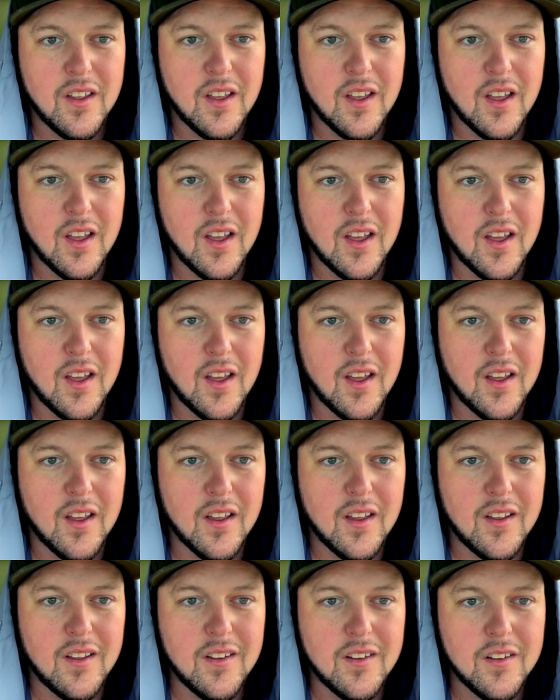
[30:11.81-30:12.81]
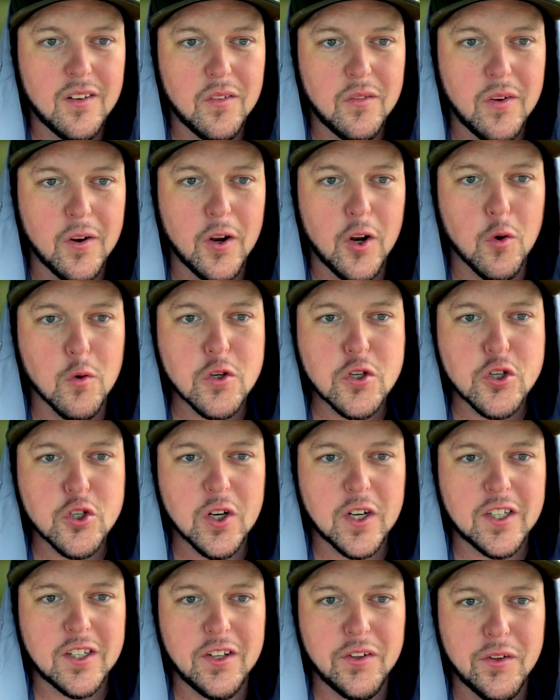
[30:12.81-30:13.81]
very
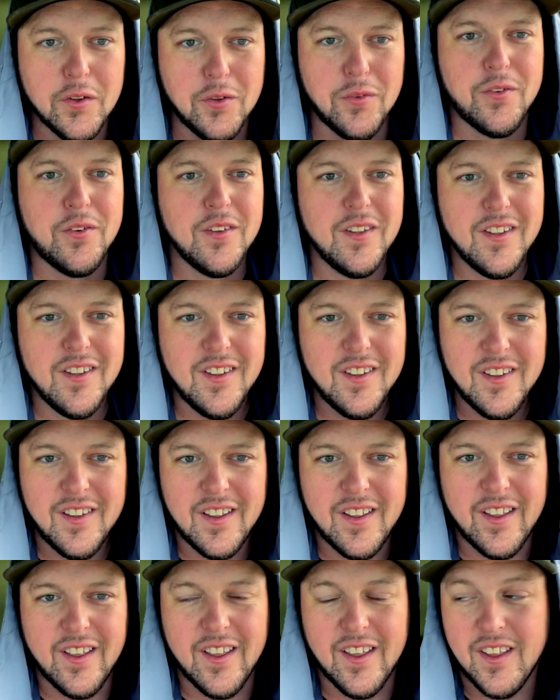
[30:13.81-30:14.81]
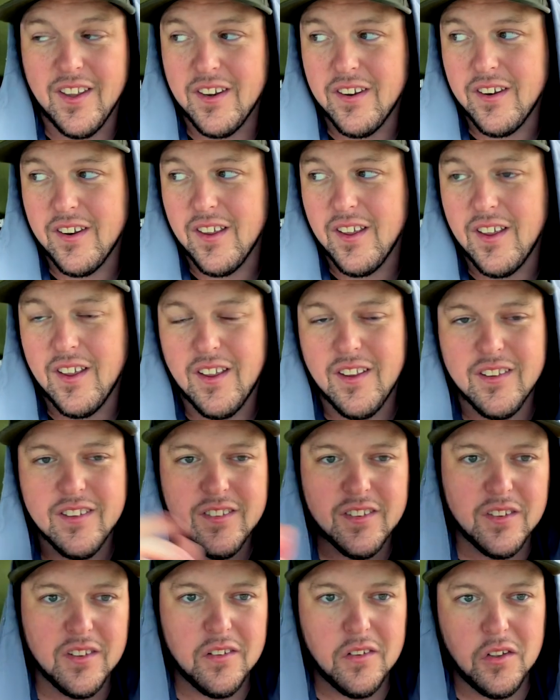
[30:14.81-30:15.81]
restrictive, and
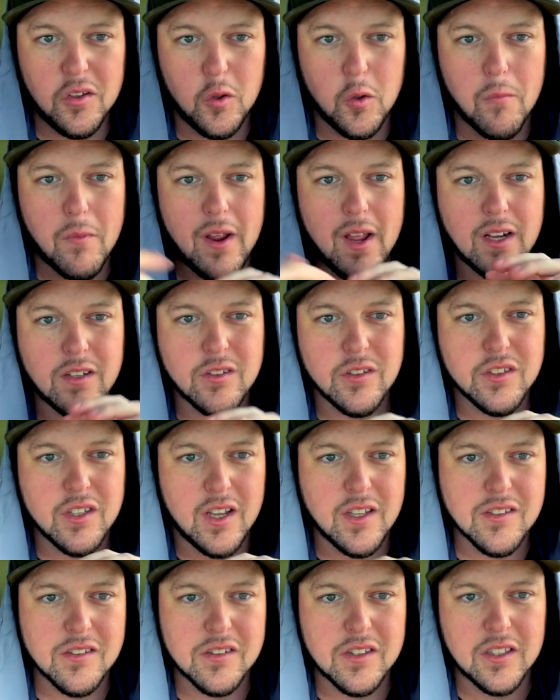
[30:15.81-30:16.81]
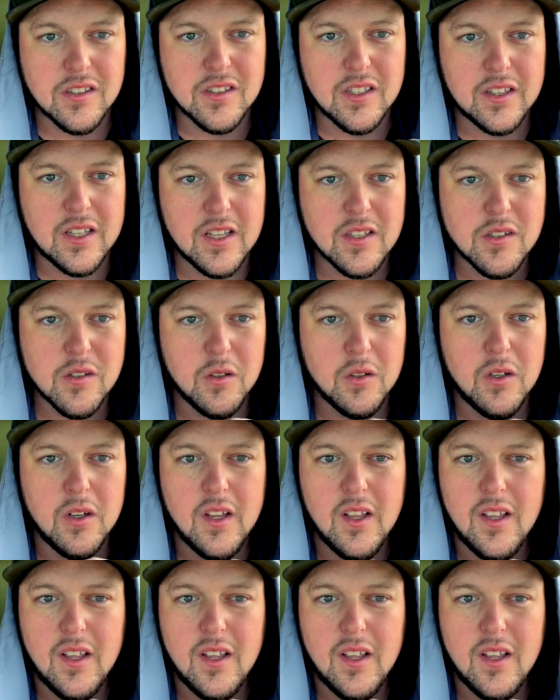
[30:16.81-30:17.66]
doing my exercise and things like that. So